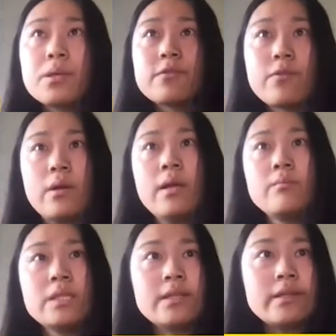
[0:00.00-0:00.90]
but for
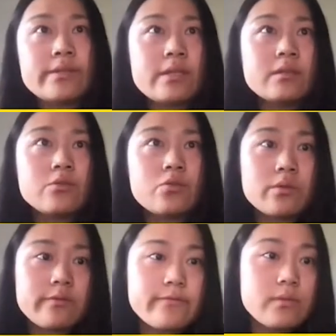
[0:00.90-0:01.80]
MES, it
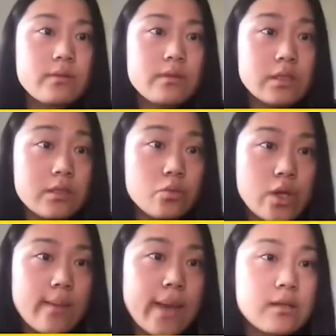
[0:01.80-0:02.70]
sort of
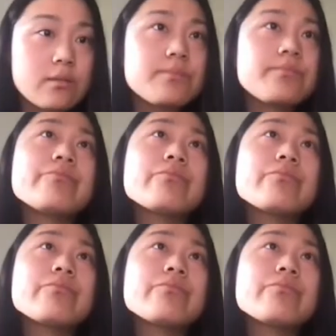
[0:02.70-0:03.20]
didn't really matter.